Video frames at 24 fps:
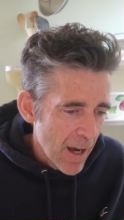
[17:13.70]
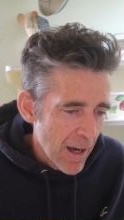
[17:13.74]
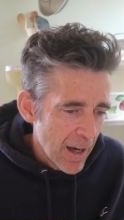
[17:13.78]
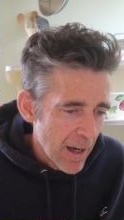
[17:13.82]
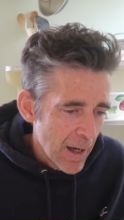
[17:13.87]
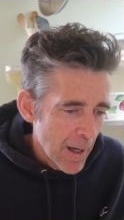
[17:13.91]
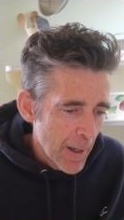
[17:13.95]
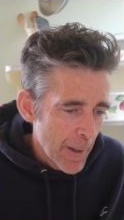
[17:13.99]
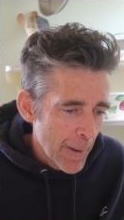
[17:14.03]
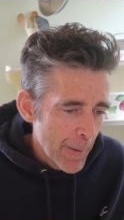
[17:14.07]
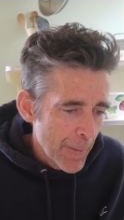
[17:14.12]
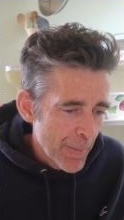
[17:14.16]

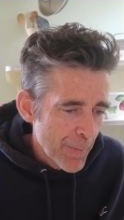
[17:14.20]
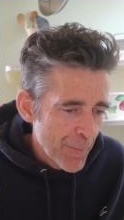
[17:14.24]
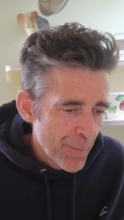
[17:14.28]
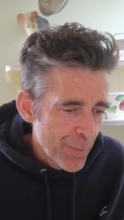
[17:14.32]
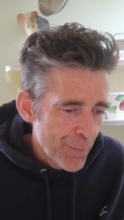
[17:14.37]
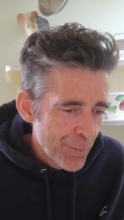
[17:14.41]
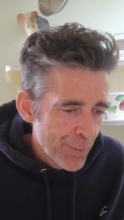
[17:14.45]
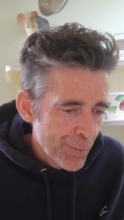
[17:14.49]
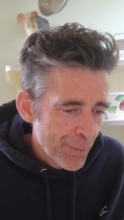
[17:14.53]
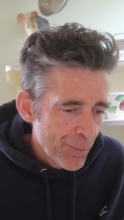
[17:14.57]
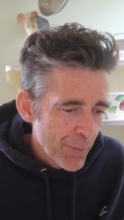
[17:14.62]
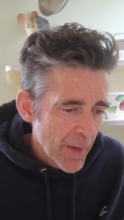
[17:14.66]

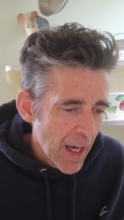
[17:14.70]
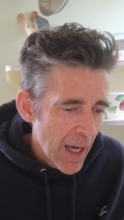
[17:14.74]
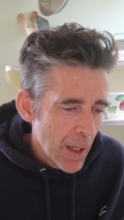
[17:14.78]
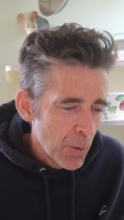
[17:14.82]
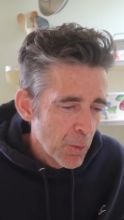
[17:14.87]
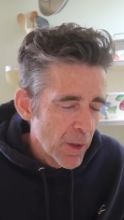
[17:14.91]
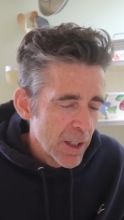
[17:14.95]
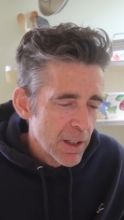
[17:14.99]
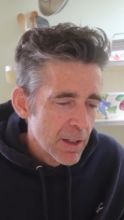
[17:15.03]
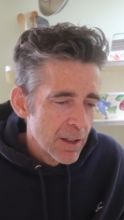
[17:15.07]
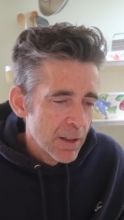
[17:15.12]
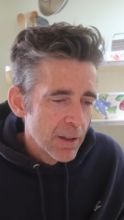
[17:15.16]
um, I
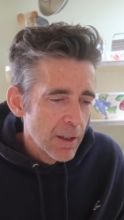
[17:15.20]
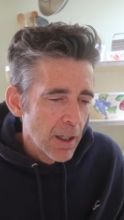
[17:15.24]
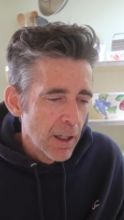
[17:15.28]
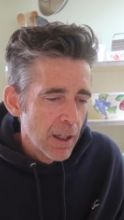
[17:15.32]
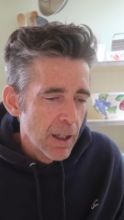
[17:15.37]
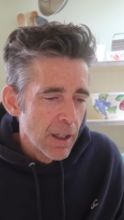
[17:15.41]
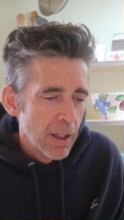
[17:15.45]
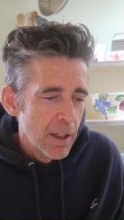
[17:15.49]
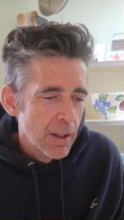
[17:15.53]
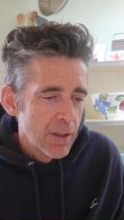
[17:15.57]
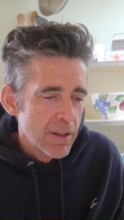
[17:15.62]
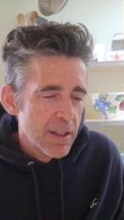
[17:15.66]
went,
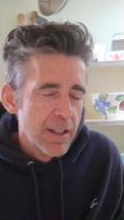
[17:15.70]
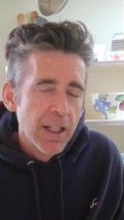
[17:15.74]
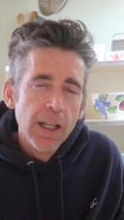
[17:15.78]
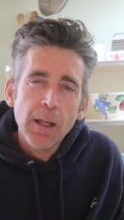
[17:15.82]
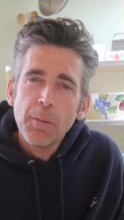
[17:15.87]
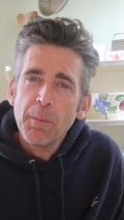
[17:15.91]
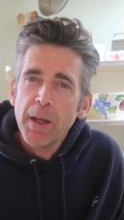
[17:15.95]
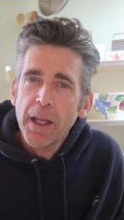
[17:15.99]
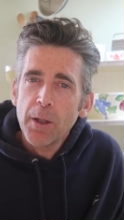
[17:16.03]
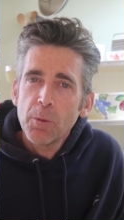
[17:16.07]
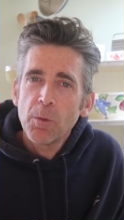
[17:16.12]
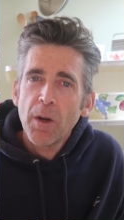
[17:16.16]
uh,
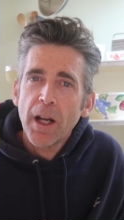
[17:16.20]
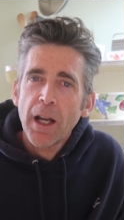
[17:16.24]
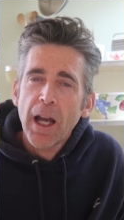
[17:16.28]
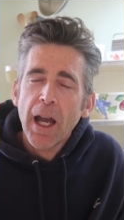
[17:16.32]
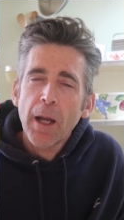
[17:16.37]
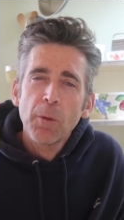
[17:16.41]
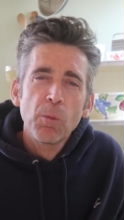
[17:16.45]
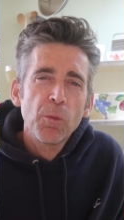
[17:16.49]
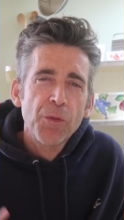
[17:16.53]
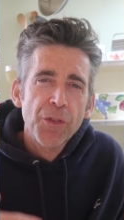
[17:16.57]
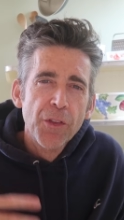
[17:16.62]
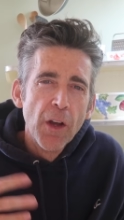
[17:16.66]
Tim had, re-
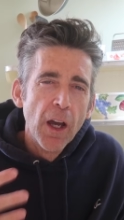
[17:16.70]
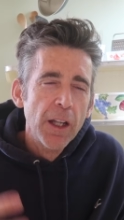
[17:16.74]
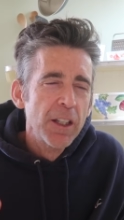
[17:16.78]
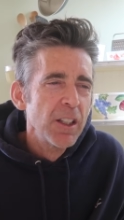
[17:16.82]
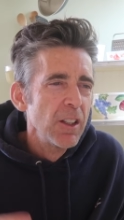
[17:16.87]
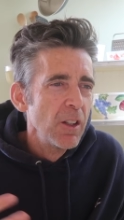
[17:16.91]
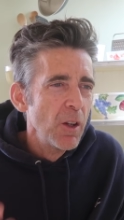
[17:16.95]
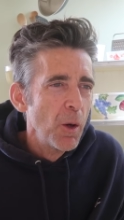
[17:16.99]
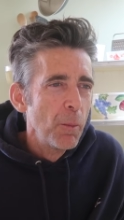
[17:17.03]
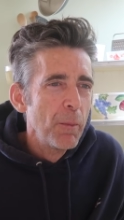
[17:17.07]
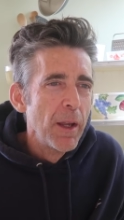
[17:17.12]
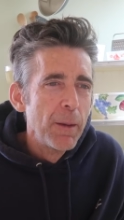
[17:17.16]
I thought,
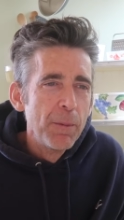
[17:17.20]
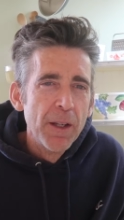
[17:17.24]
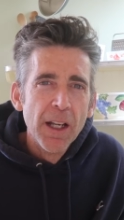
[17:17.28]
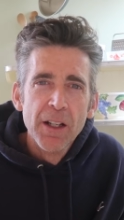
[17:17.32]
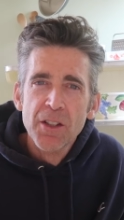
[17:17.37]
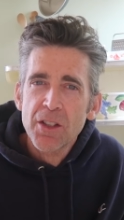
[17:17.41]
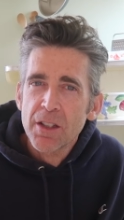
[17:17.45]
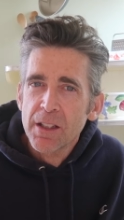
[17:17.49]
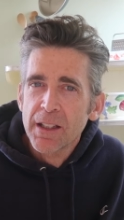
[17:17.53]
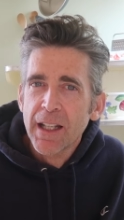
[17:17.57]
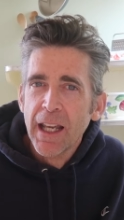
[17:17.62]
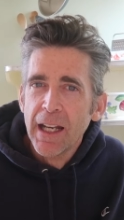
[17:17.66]
you know, maybe
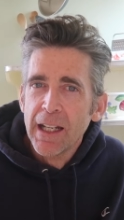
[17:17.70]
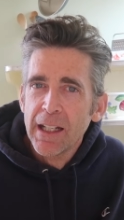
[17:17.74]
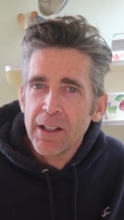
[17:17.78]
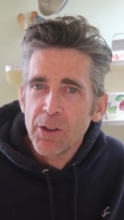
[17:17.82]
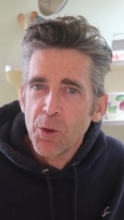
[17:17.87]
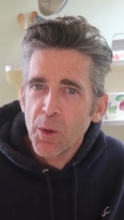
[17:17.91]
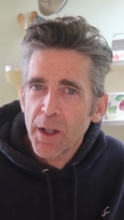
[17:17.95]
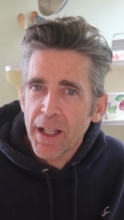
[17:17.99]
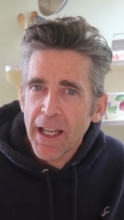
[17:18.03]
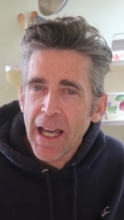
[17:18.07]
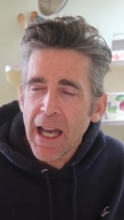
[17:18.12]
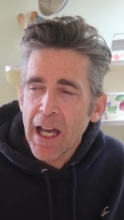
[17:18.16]
I should get
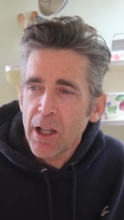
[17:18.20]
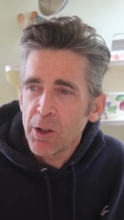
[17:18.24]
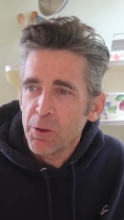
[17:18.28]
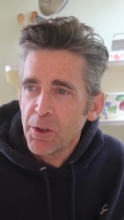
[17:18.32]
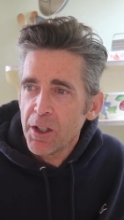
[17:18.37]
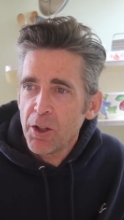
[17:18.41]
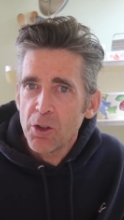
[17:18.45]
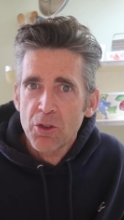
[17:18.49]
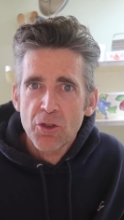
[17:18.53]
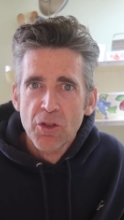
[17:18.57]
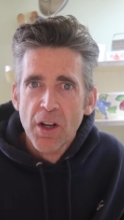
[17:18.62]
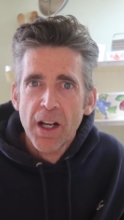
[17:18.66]
into a
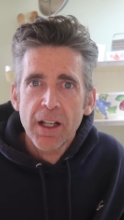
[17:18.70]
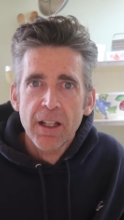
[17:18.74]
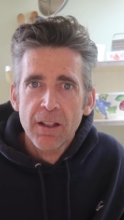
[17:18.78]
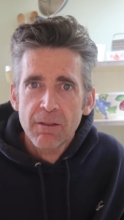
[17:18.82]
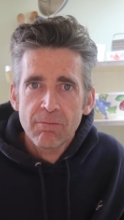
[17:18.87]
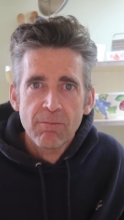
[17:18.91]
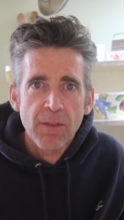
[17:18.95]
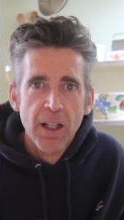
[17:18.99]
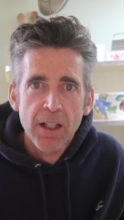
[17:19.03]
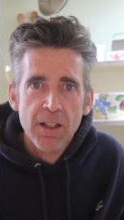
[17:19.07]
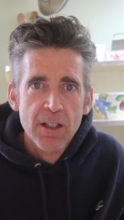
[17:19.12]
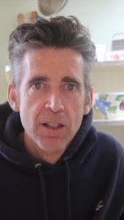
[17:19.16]
gallery or try
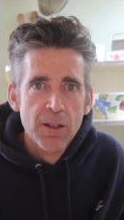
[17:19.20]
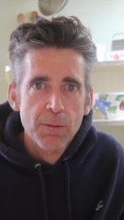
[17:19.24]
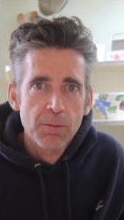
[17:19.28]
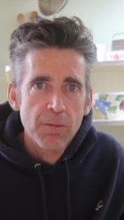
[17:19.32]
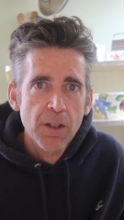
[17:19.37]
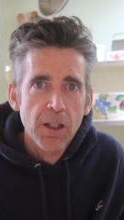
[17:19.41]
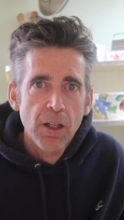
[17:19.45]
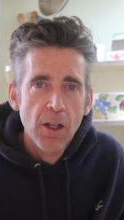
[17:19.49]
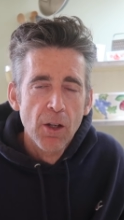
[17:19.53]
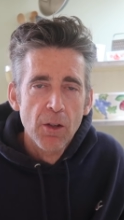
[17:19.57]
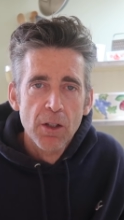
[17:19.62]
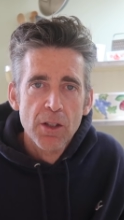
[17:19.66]
to, ex-
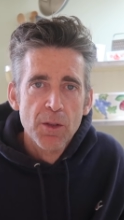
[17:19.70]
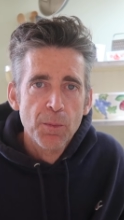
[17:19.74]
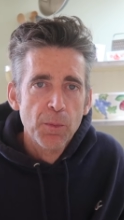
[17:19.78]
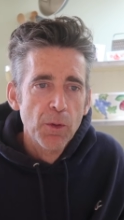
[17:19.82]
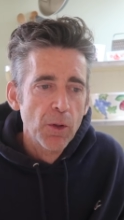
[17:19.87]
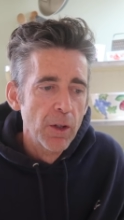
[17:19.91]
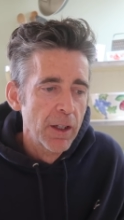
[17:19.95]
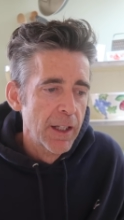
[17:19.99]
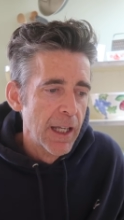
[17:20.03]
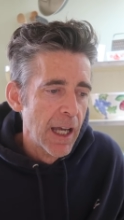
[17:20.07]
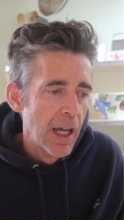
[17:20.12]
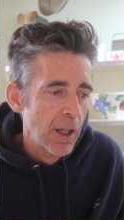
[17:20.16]
you know,
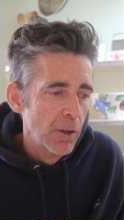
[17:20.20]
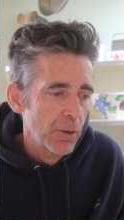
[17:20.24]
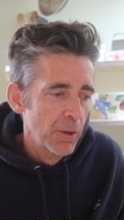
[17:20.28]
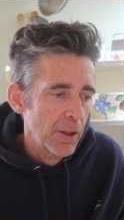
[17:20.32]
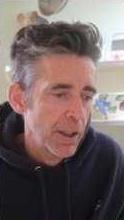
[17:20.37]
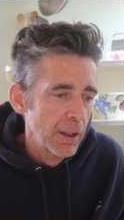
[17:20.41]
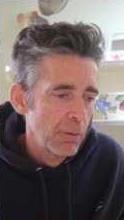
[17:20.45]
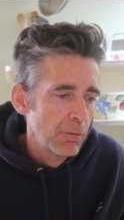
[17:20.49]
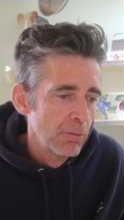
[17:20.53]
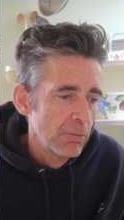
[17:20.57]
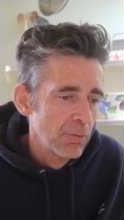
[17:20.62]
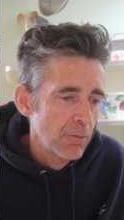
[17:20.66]
explore
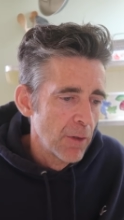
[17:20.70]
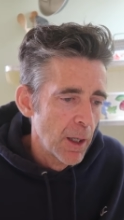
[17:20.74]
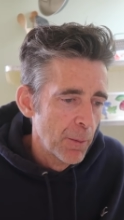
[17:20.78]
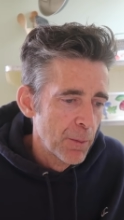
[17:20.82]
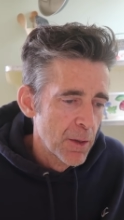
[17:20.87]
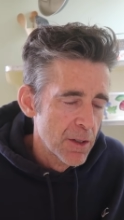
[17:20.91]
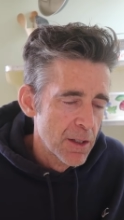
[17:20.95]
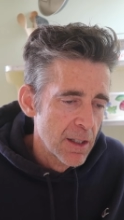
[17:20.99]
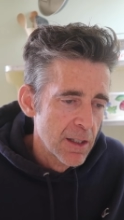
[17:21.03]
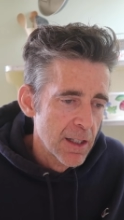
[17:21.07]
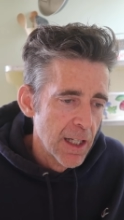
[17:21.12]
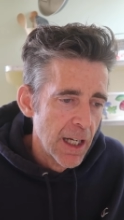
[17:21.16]
gallery
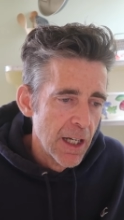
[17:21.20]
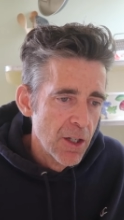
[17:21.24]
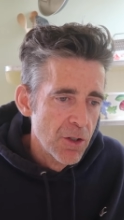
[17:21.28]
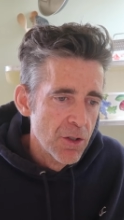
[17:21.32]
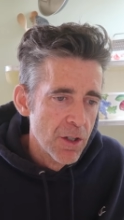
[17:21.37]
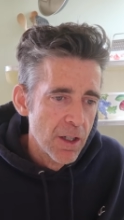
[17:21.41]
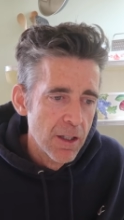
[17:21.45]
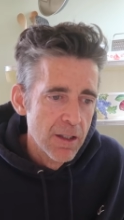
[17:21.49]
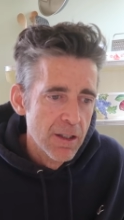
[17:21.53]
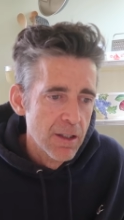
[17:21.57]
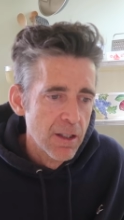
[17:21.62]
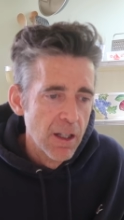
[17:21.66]

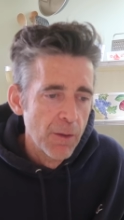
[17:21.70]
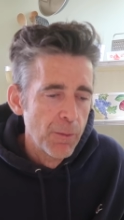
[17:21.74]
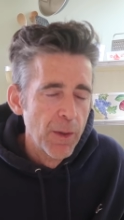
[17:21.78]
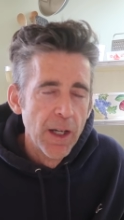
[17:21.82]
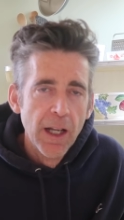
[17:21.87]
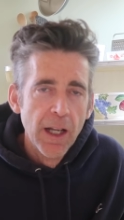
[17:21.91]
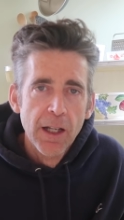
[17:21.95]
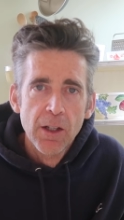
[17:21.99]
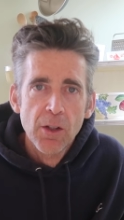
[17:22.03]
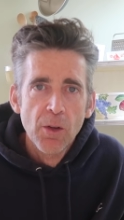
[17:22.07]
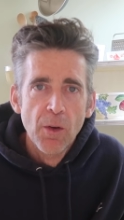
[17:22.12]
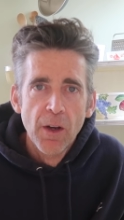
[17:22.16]
representation and stuff,
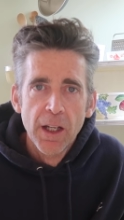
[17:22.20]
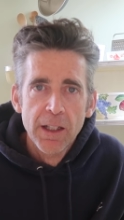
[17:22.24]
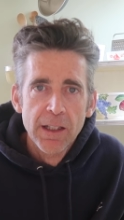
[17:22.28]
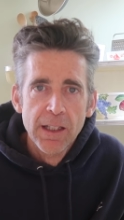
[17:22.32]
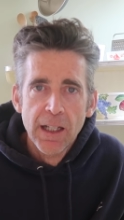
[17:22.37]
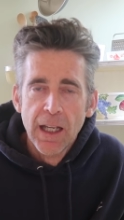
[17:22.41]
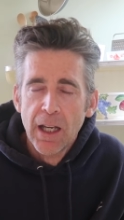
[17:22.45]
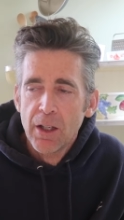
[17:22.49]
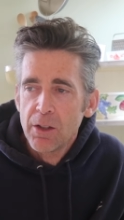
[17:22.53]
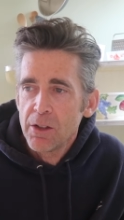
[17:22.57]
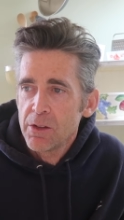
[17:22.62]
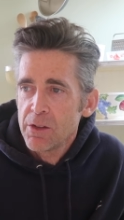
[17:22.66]
but I had no
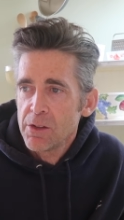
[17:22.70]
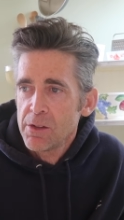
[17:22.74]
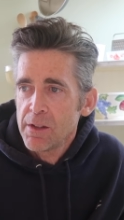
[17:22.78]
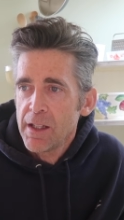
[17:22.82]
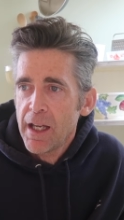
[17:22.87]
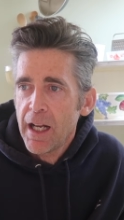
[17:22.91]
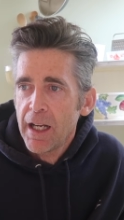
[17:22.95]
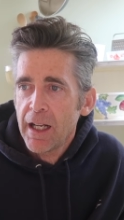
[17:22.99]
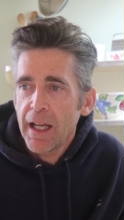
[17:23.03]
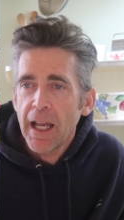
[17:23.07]
idea how to do that.